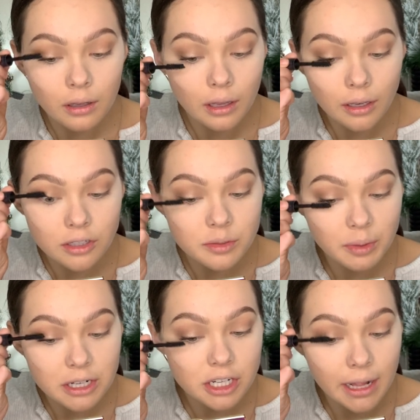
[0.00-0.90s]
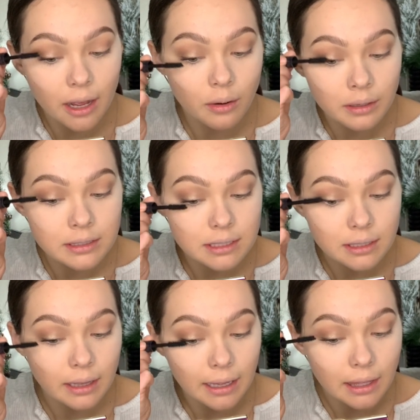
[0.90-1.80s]
And just brush it out
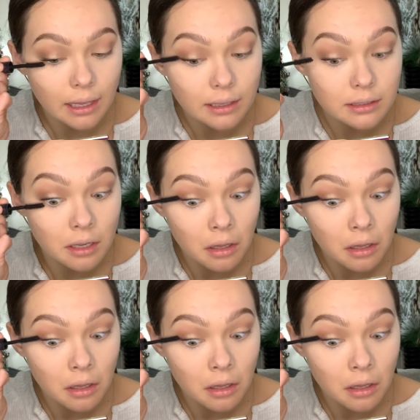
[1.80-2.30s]
till I get